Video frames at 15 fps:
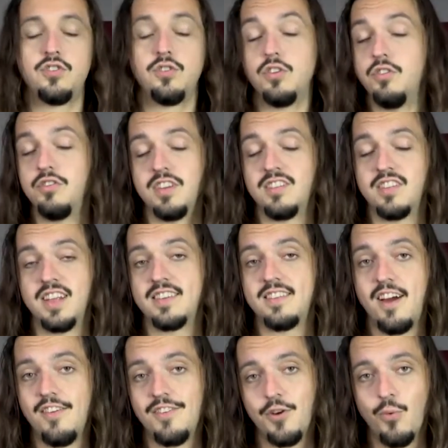use these licks
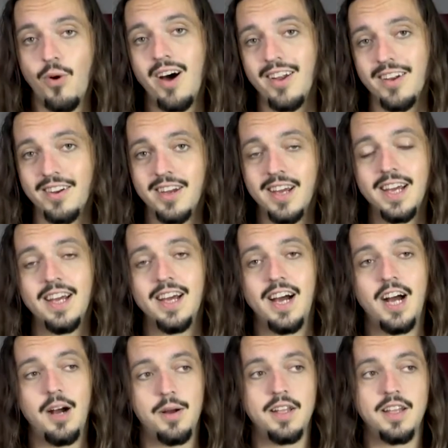however you want.
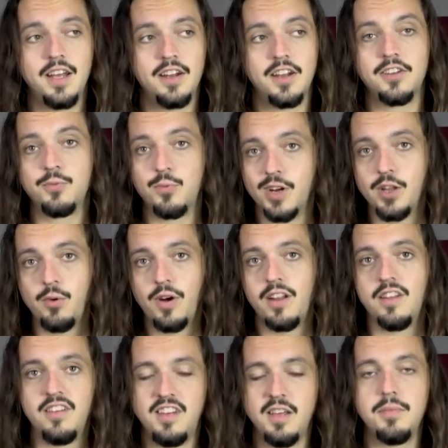And that's really
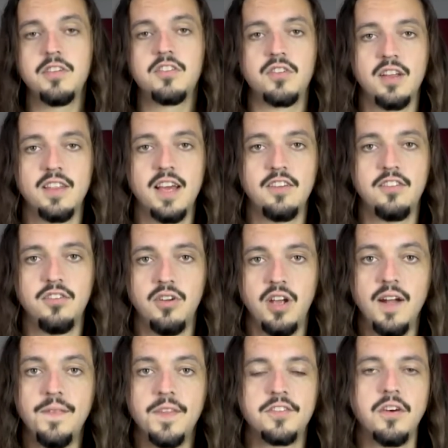wanted to demonstrate that to you
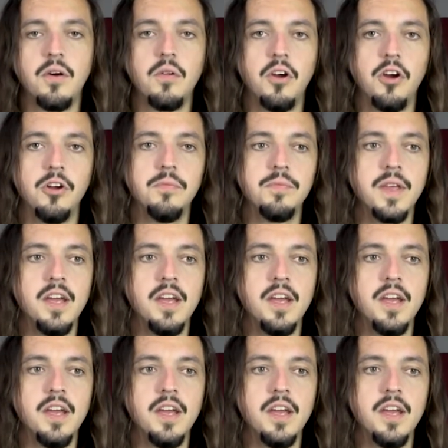in the solo.